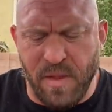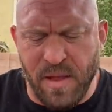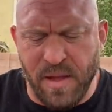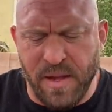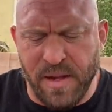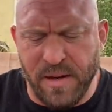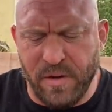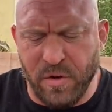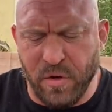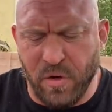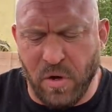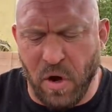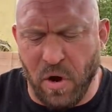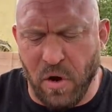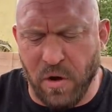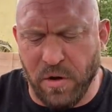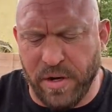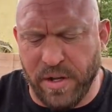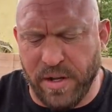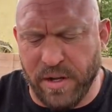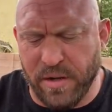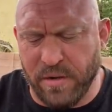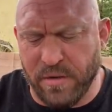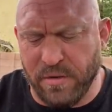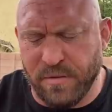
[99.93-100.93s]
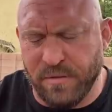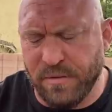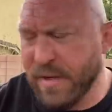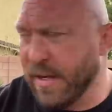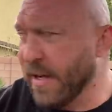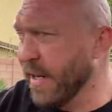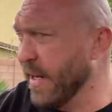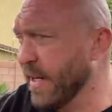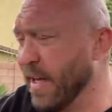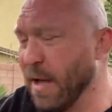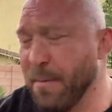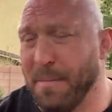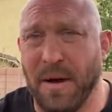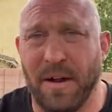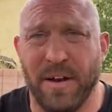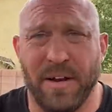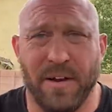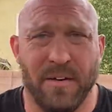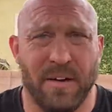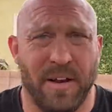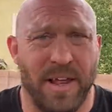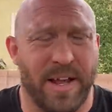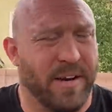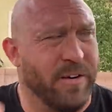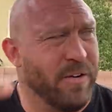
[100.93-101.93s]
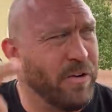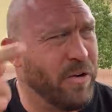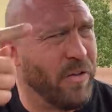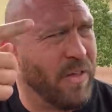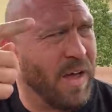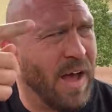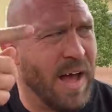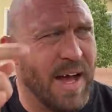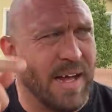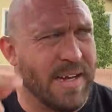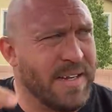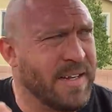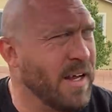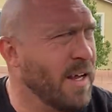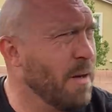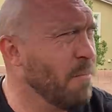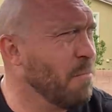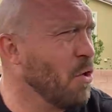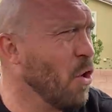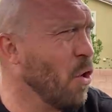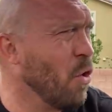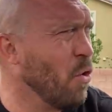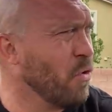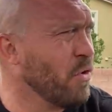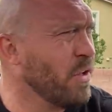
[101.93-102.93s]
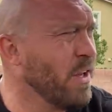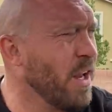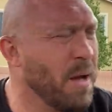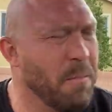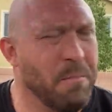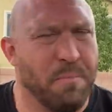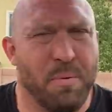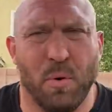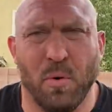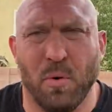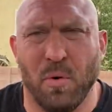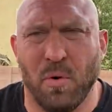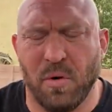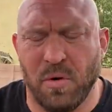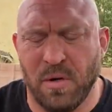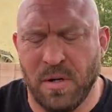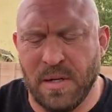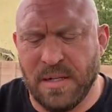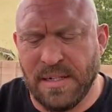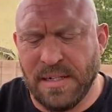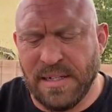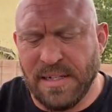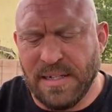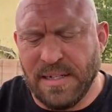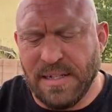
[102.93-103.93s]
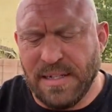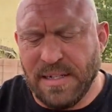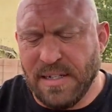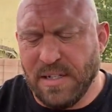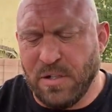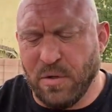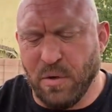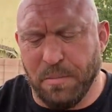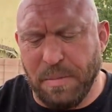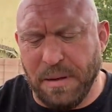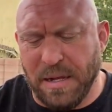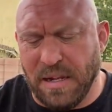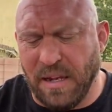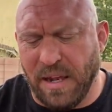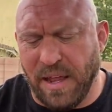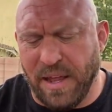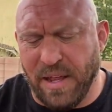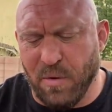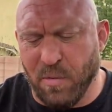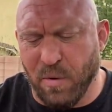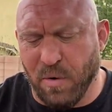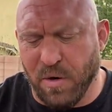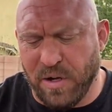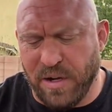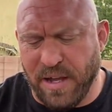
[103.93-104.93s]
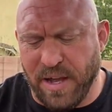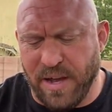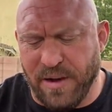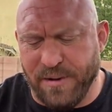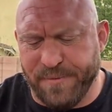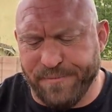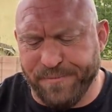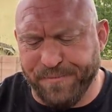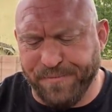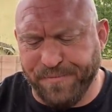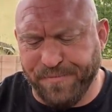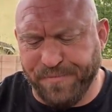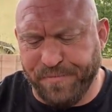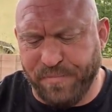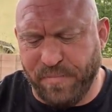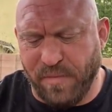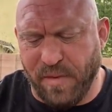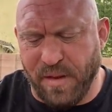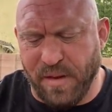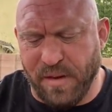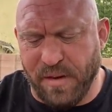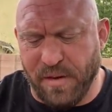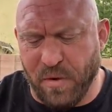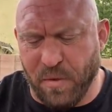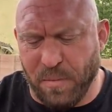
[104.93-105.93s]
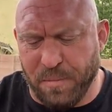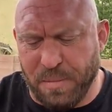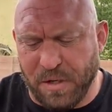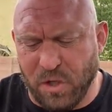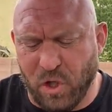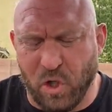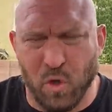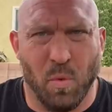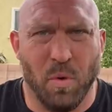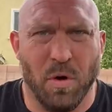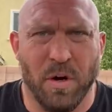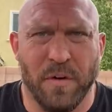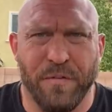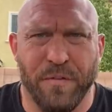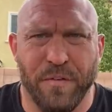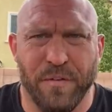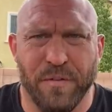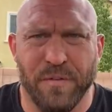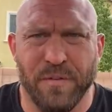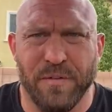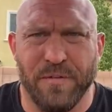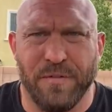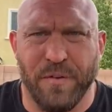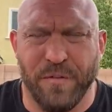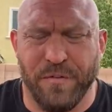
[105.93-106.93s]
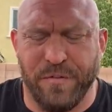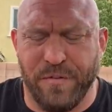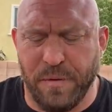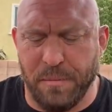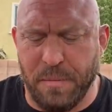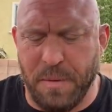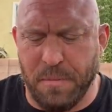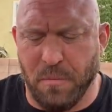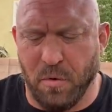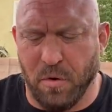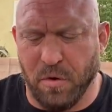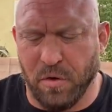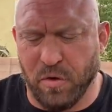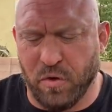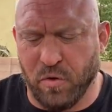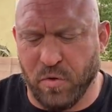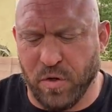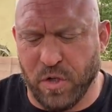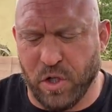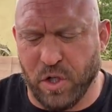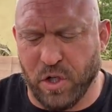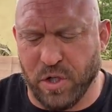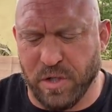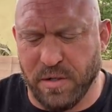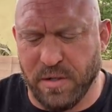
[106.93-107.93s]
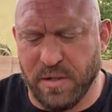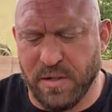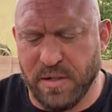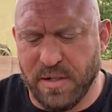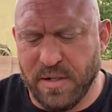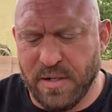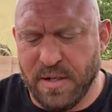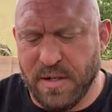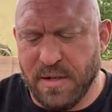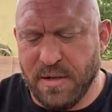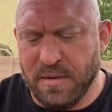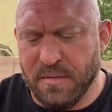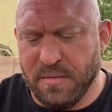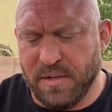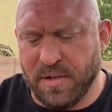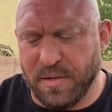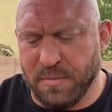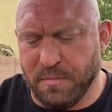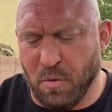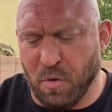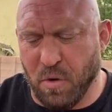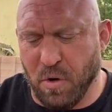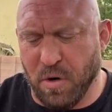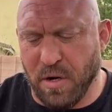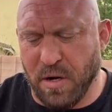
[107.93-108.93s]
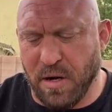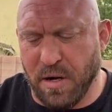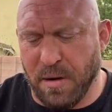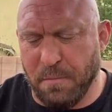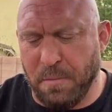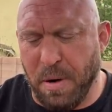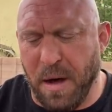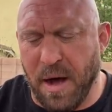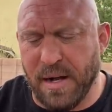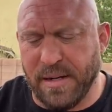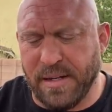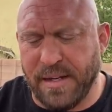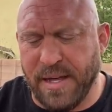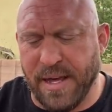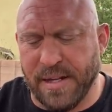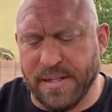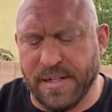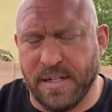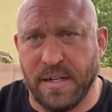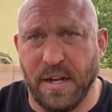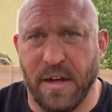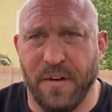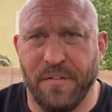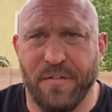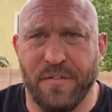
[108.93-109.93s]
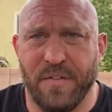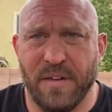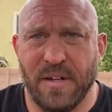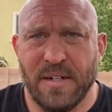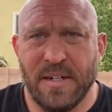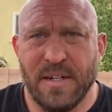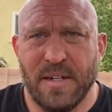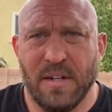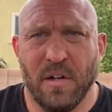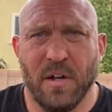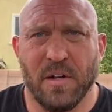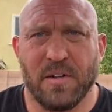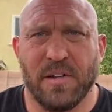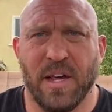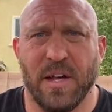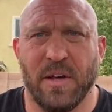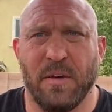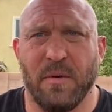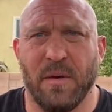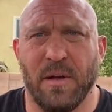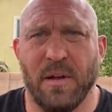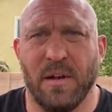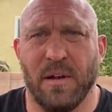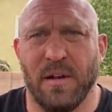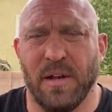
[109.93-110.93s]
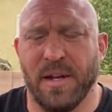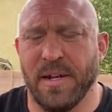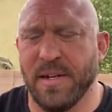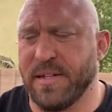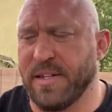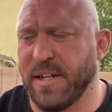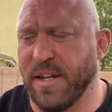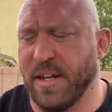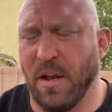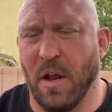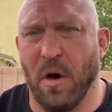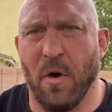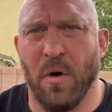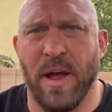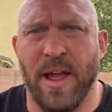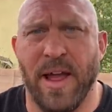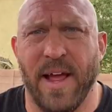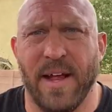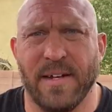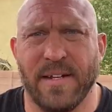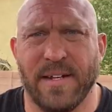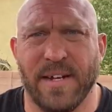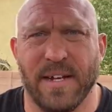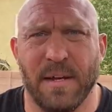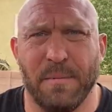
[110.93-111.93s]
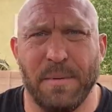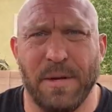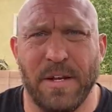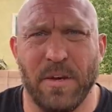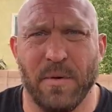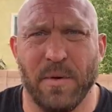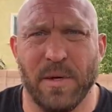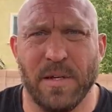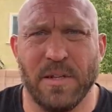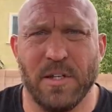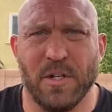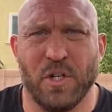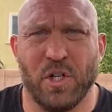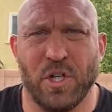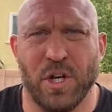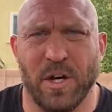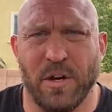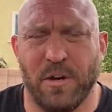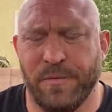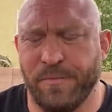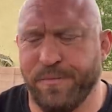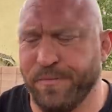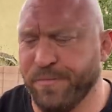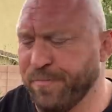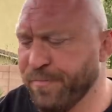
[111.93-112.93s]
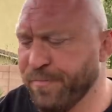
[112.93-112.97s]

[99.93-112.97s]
Got to do cardio. I got to come out here later, do the hot tub, cold tub, pool. Do a big leg workout. Do a bunch of work for Kidney More Nutrition. Some more podcast stuff. Looks like Lindsay Lohan's going to be doing the show.